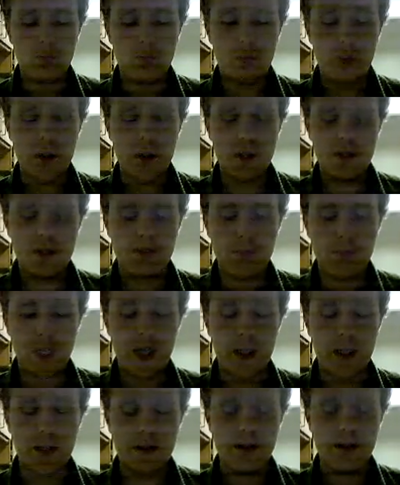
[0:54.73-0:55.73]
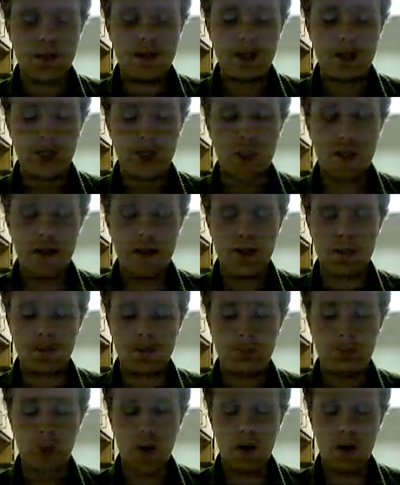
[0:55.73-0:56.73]
which means it is
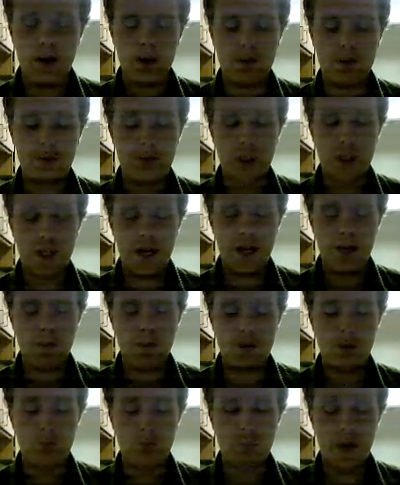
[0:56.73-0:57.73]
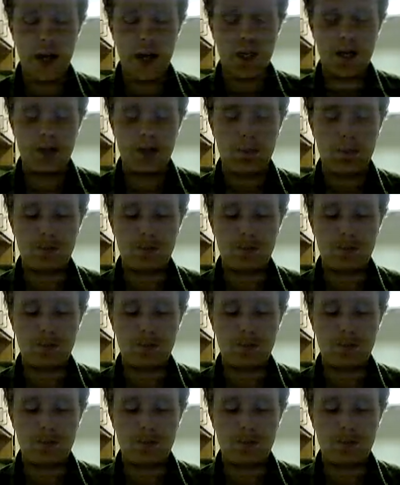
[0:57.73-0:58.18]
a part of the chemical makeup